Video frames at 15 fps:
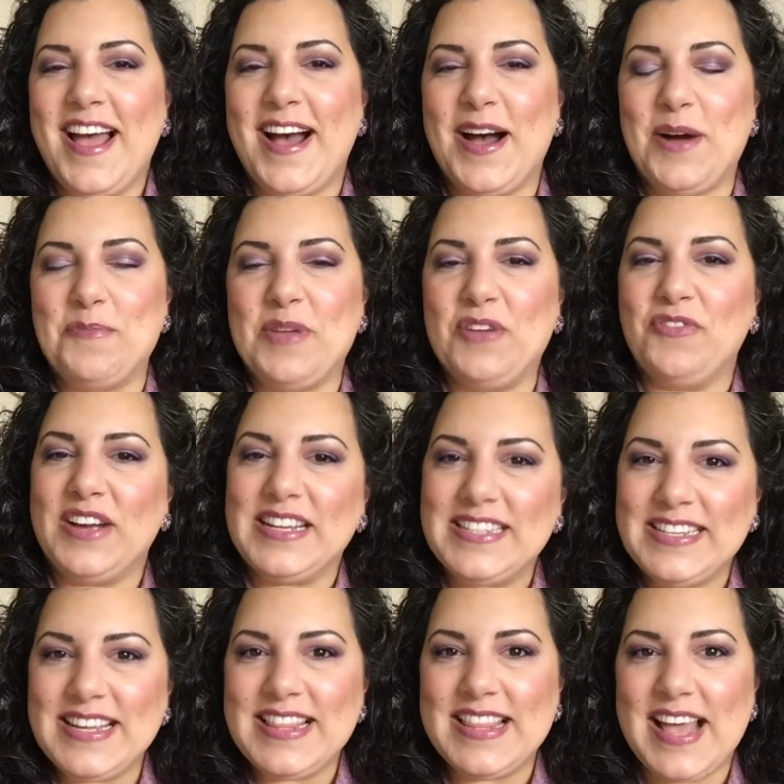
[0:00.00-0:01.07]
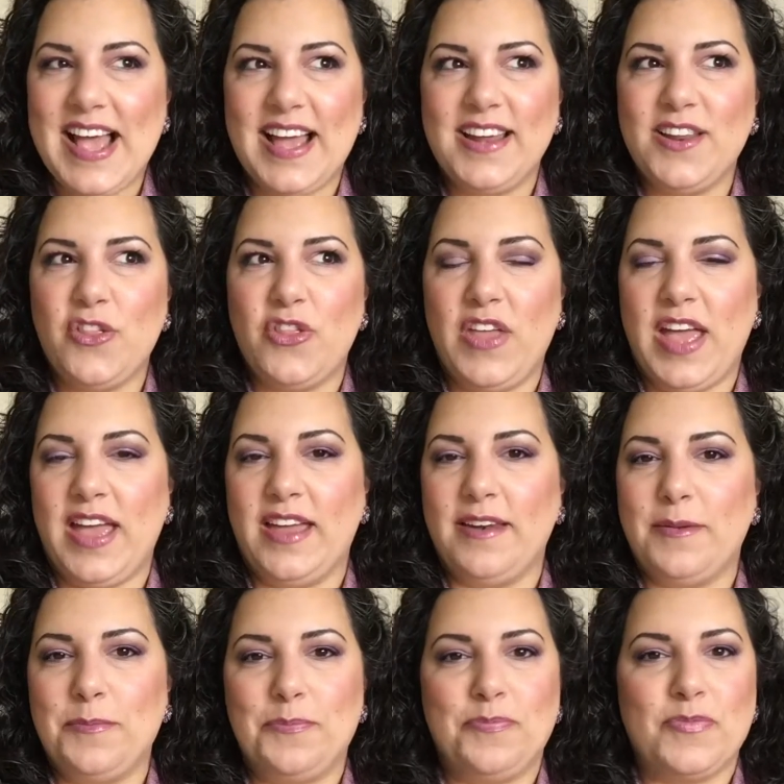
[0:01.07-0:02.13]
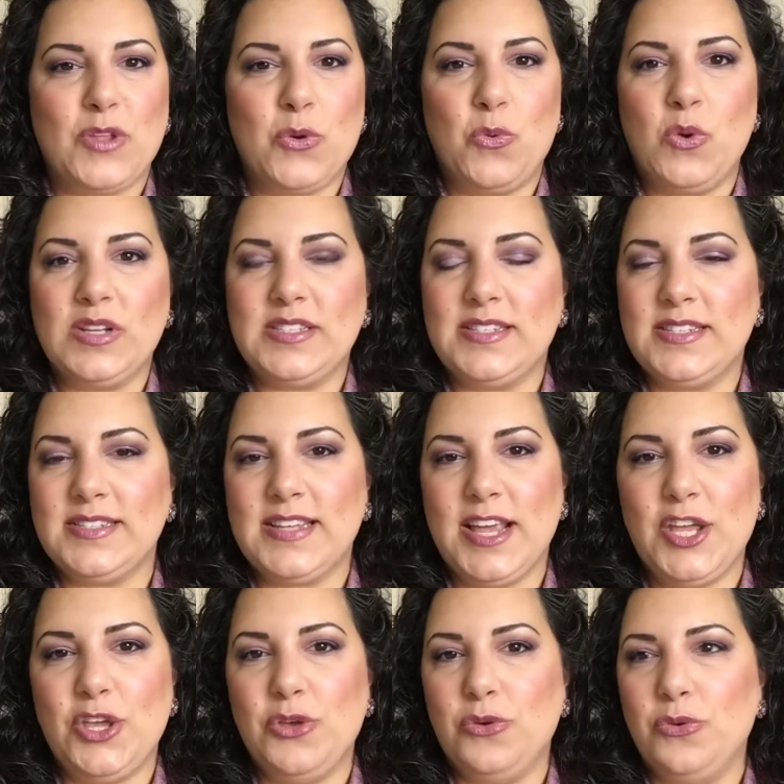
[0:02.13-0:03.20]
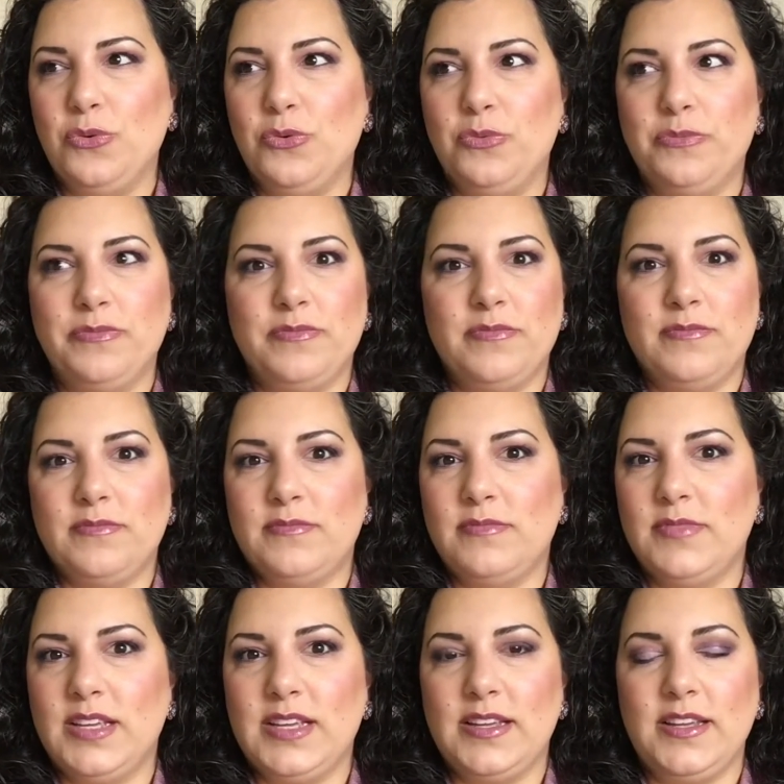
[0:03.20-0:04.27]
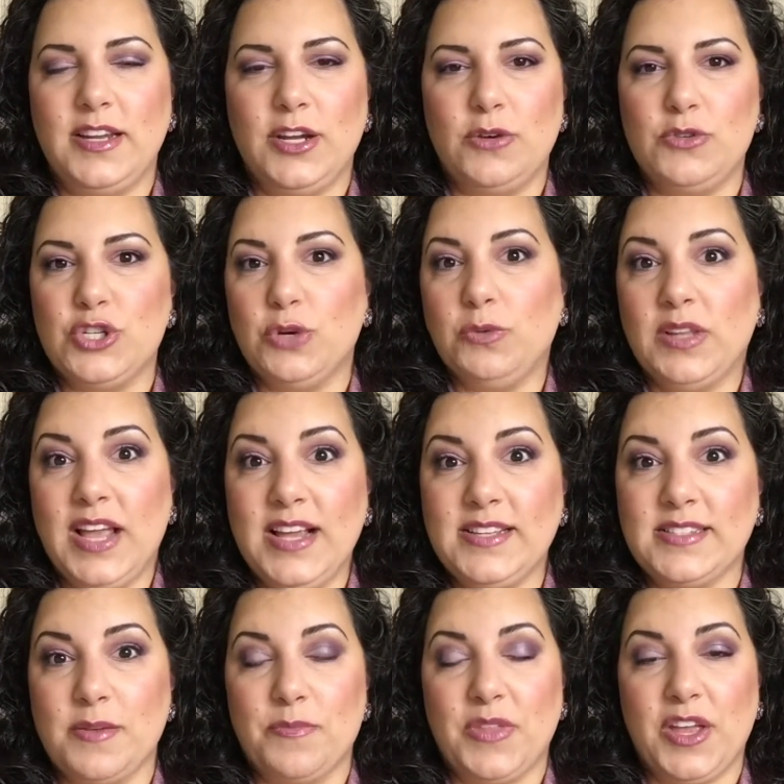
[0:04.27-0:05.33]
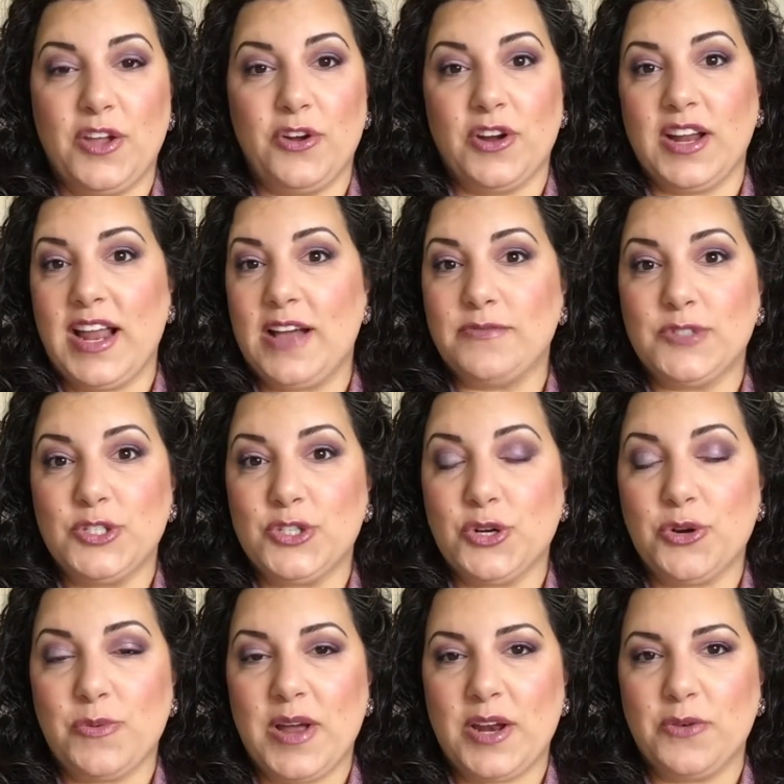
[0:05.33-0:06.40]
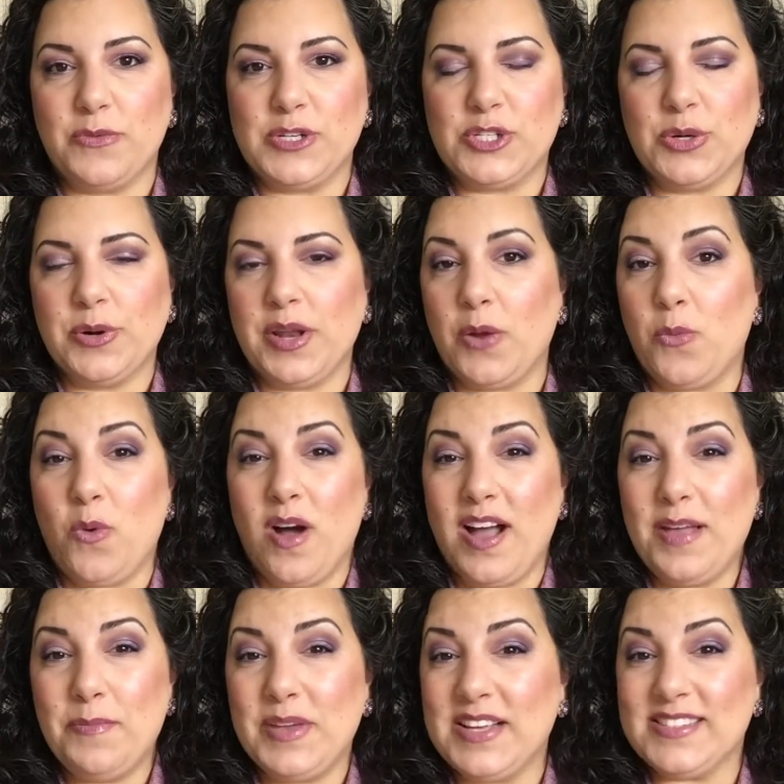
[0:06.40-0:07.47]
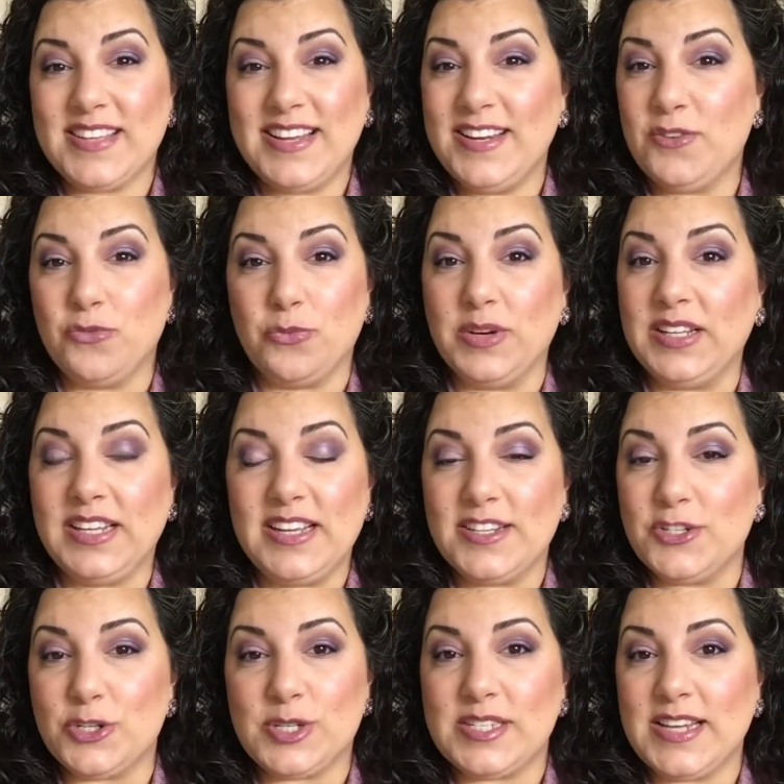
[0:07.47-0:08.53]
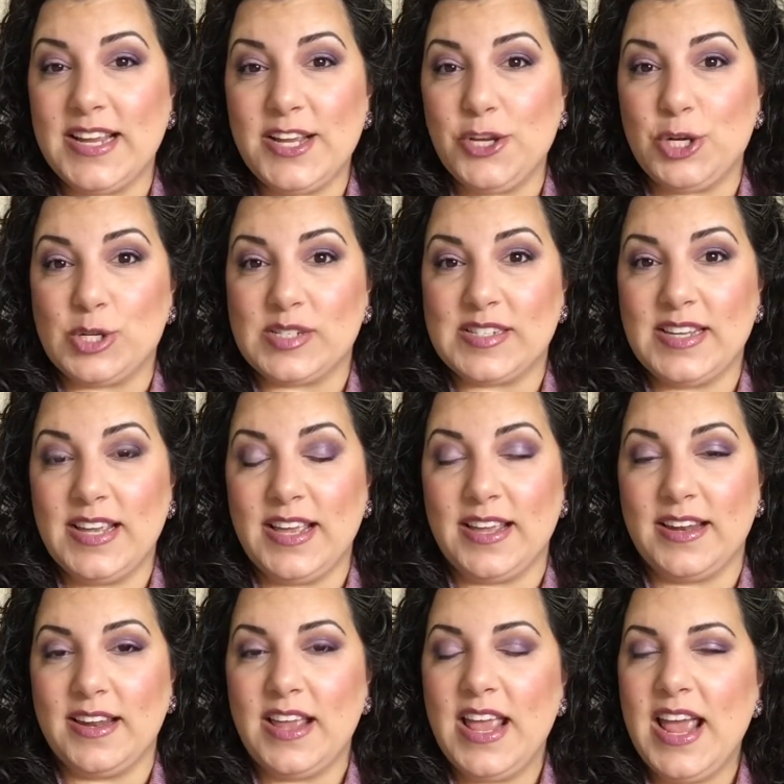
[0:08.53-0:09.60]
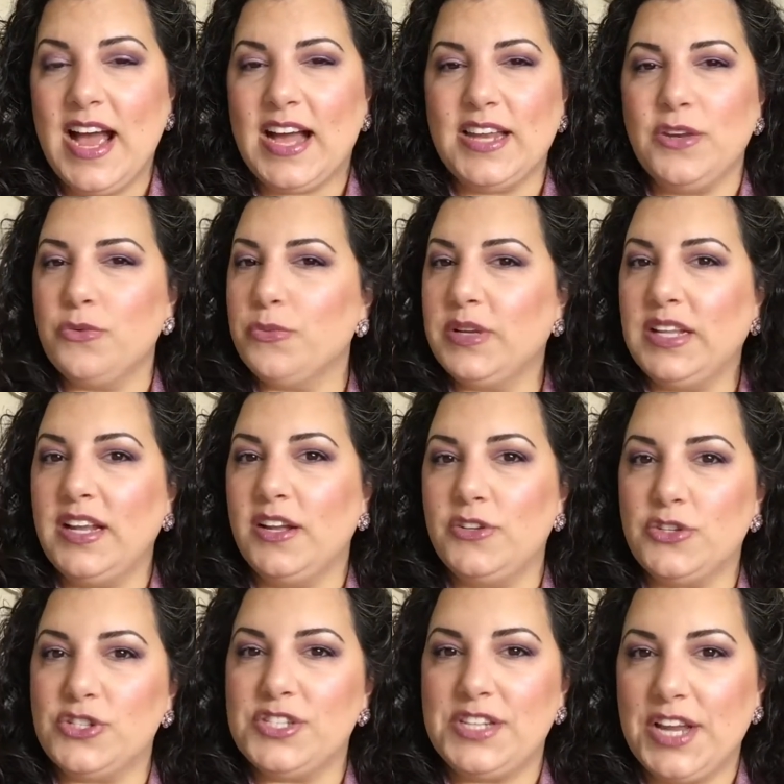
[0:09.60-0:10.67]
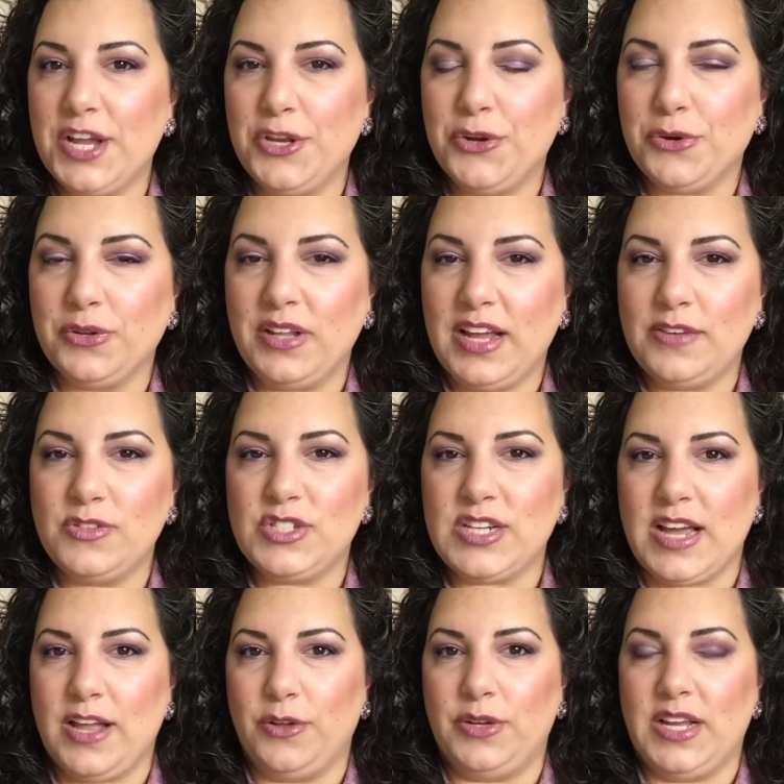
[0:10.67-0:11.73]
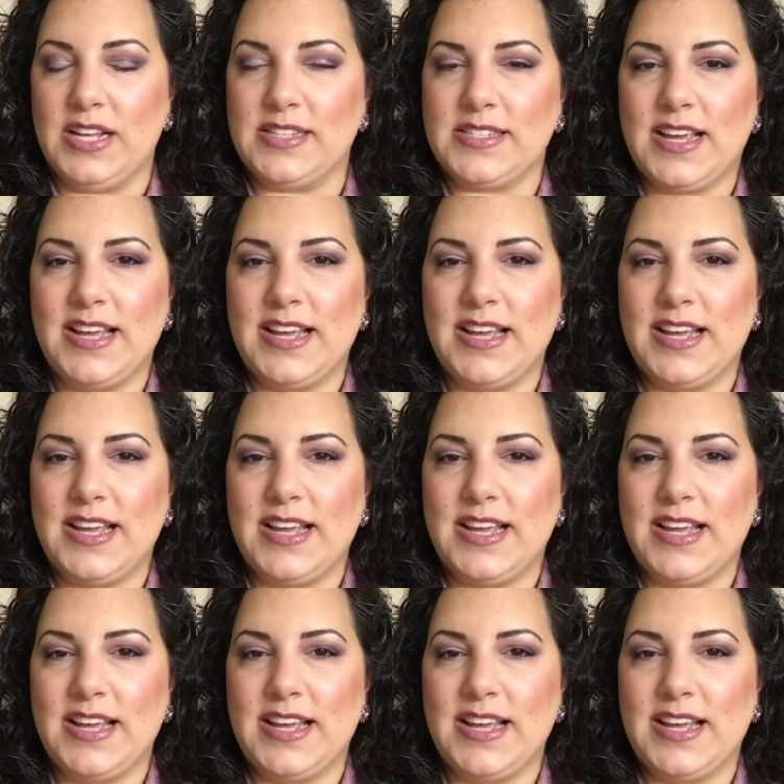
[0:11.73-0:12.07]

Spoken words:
If I did that, then what's to say you don't like something? You're going to have to turn around and return it. Why? Because I didn't really understand your skin. I didn't really understand your lifestyle needs.